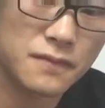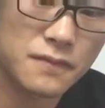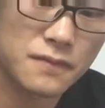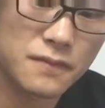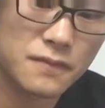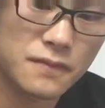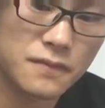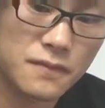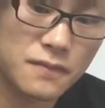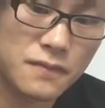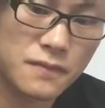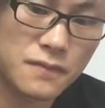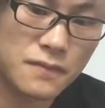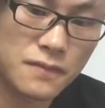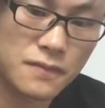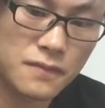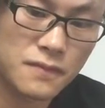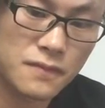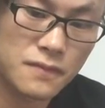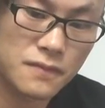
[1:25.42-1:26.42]

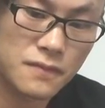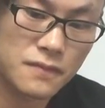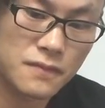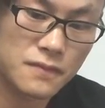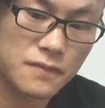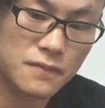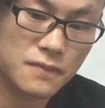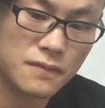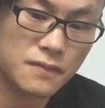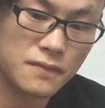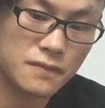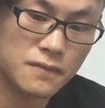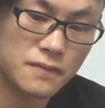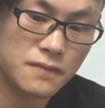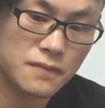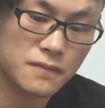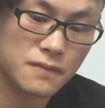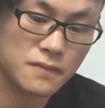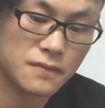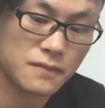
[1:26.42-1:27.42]

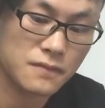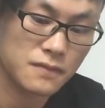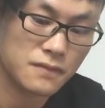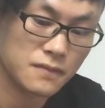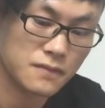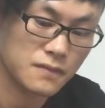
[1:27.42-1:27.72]
[no speech]